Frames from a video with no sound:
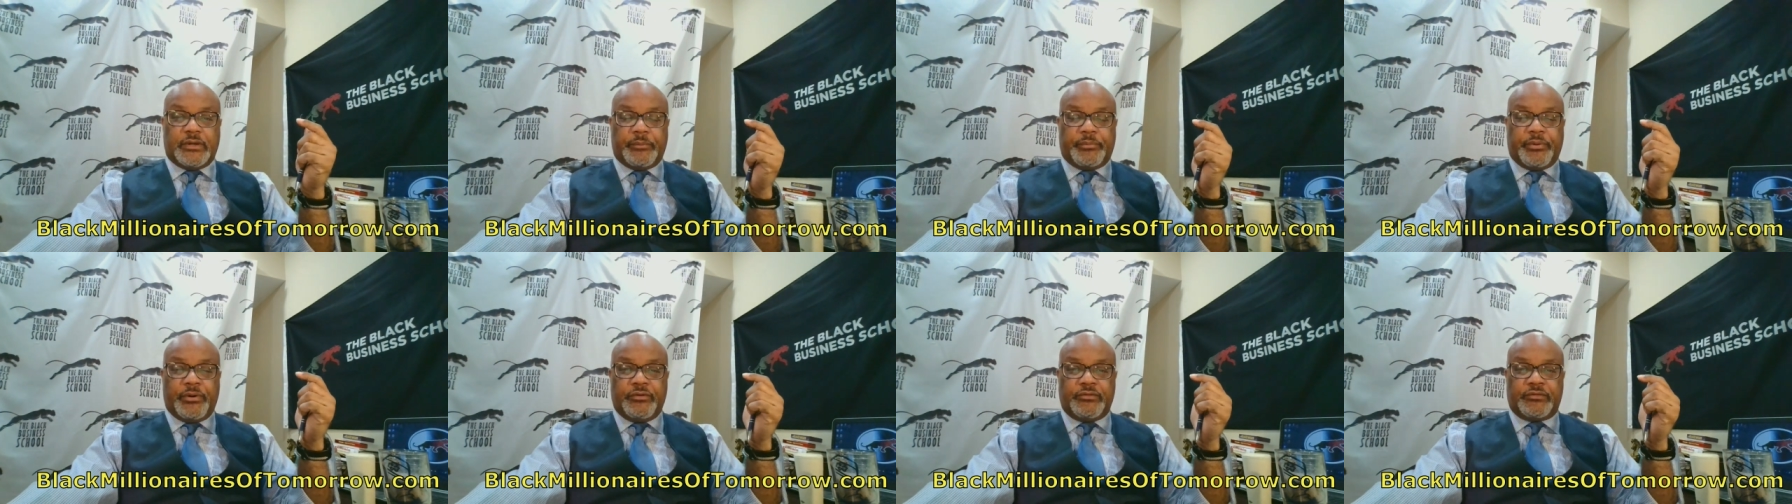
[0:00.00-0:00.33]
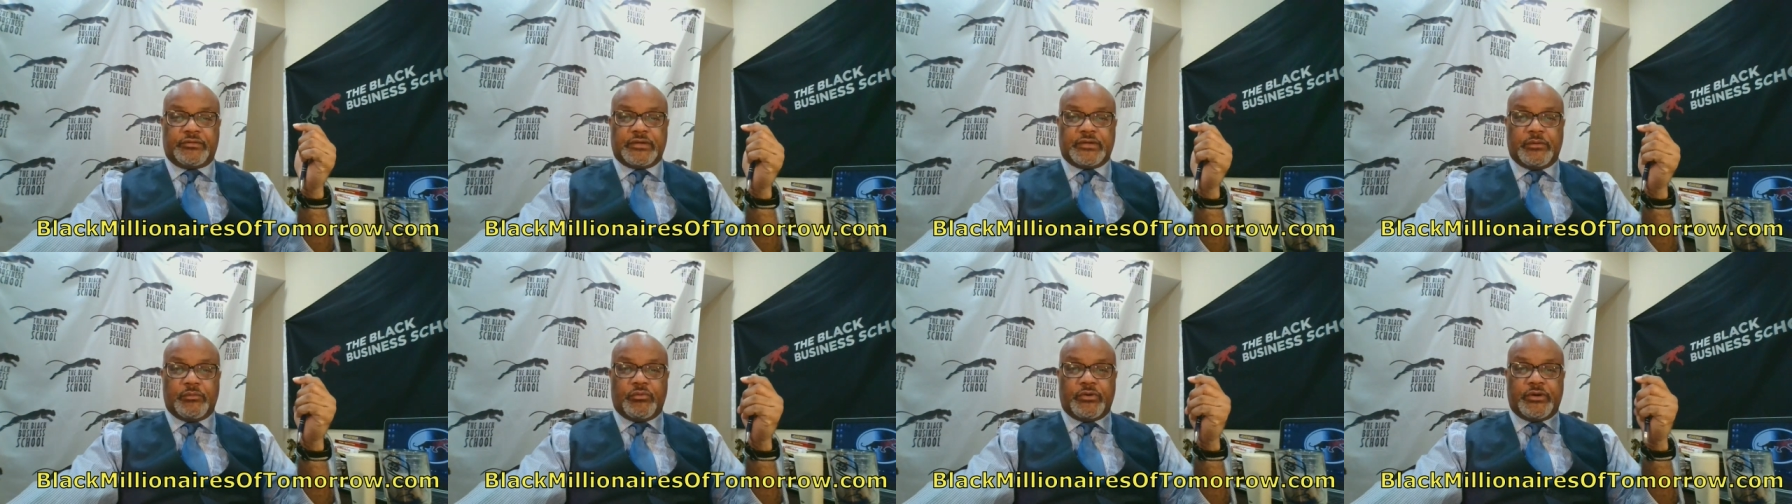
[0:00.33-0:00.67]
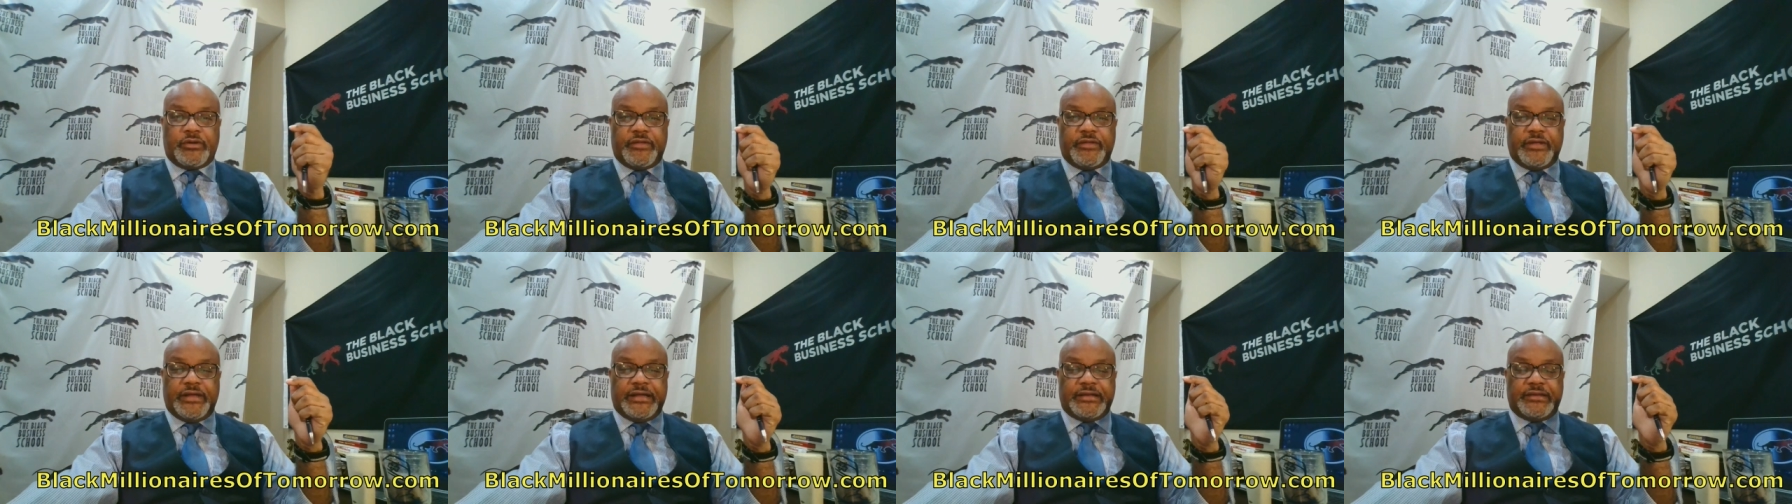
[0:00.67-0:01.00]
post up, one
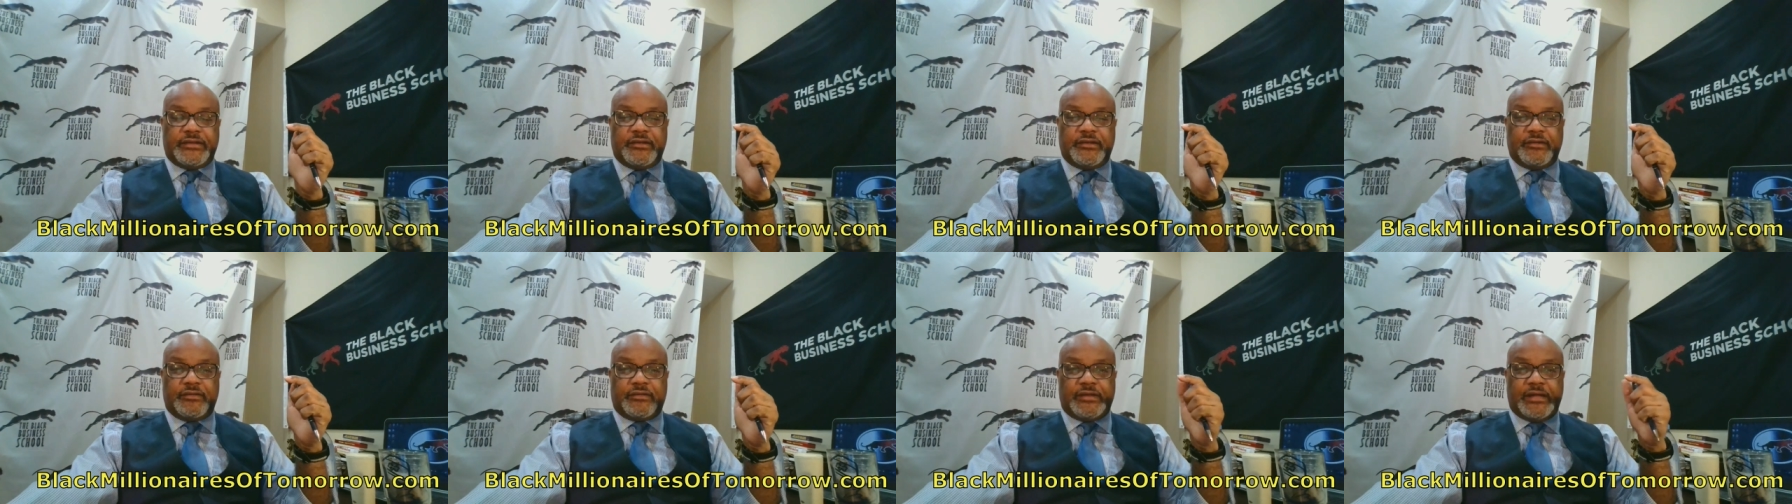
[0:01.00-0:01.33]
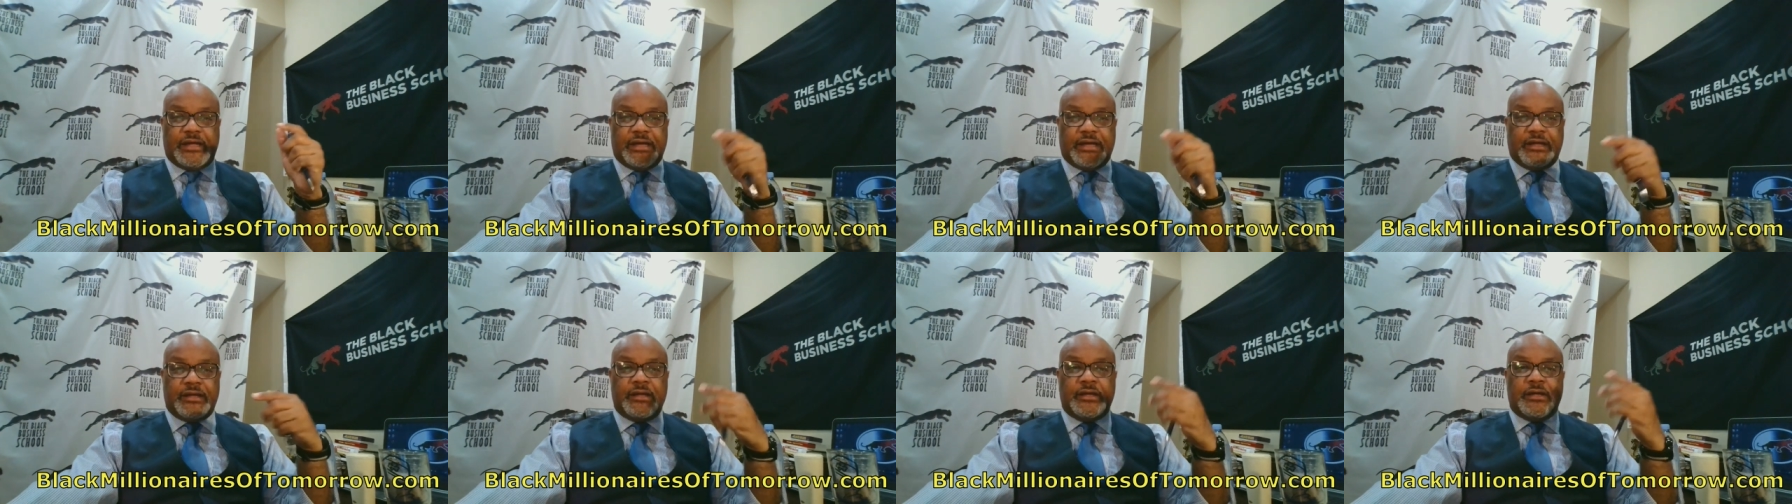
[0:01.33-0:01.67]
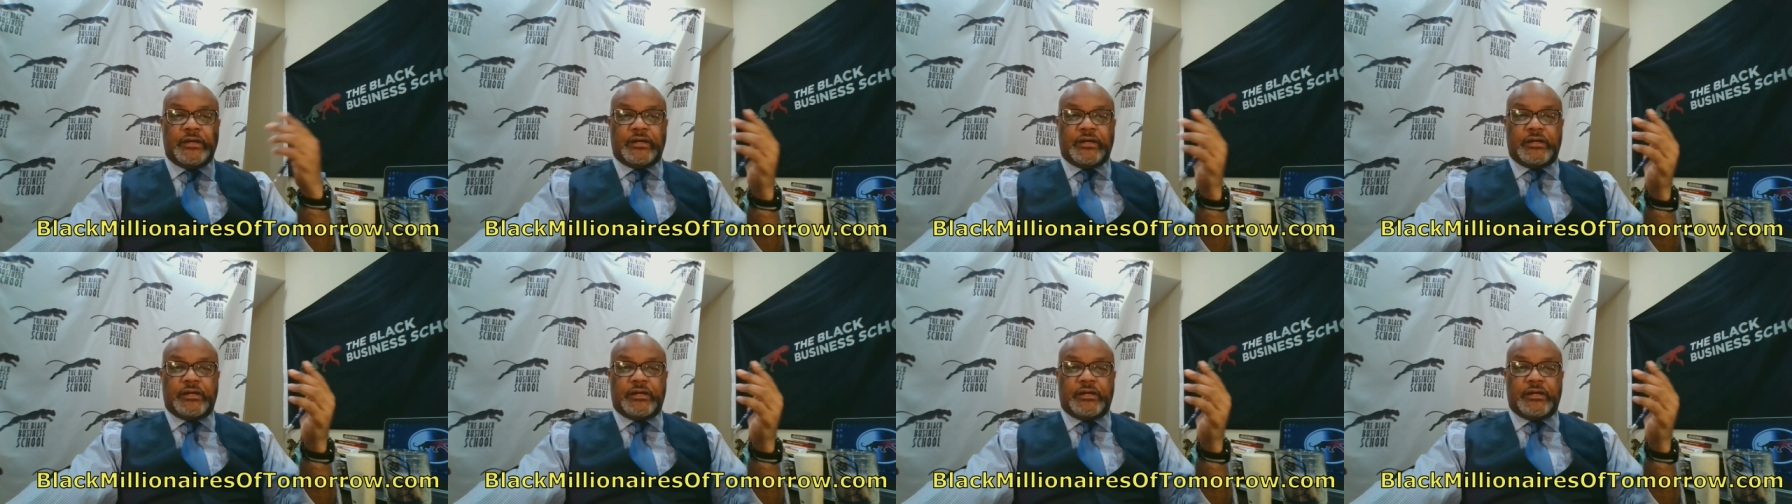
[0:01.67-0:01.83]
of the ideas that I